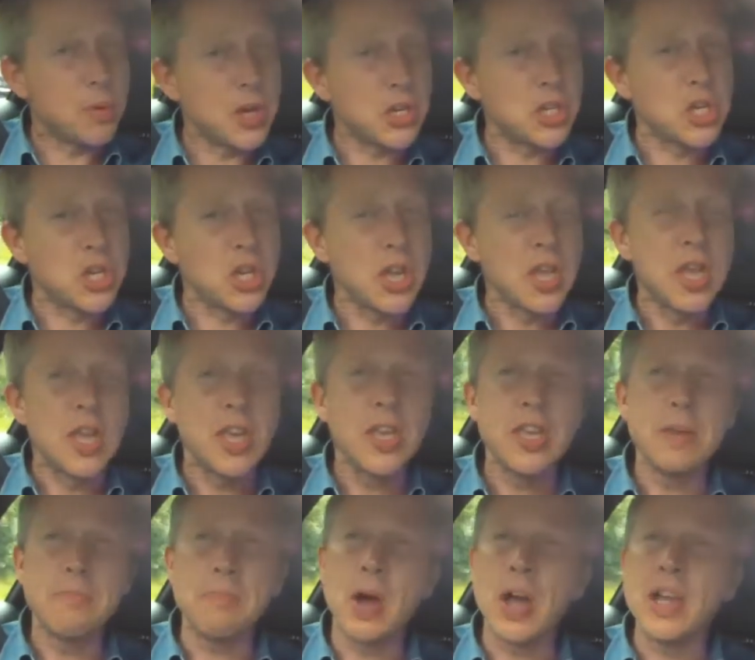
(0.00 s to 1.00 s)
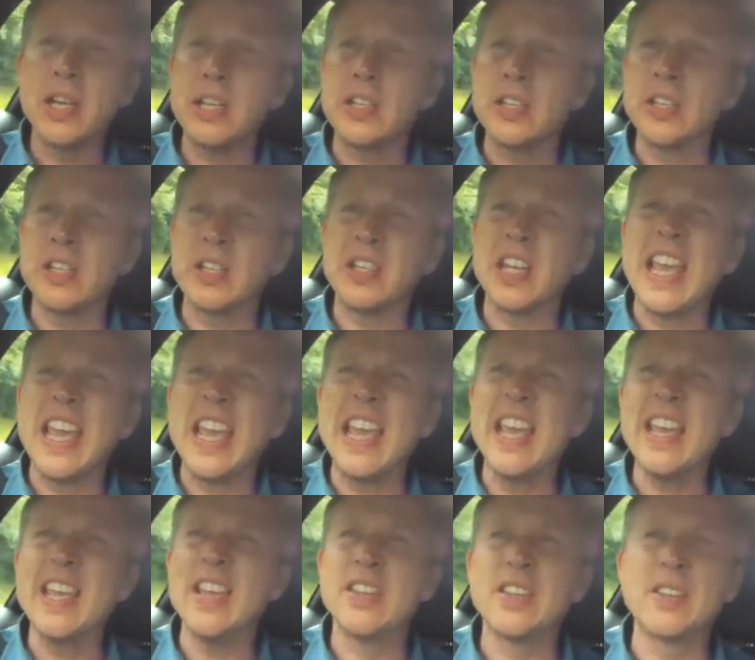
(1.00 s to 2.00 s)
of which, your mind is at
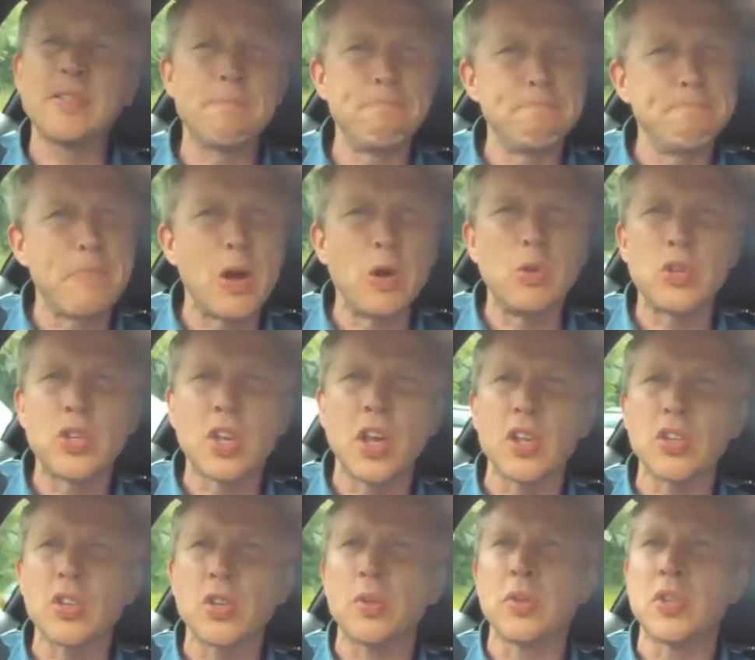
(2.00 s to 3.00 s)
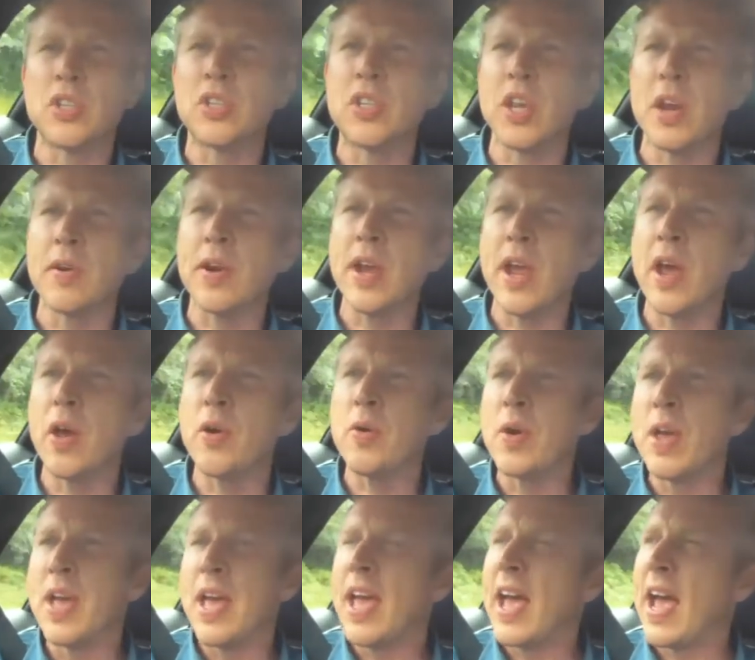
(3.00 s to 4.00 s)
ease, Mozart's on the stereo,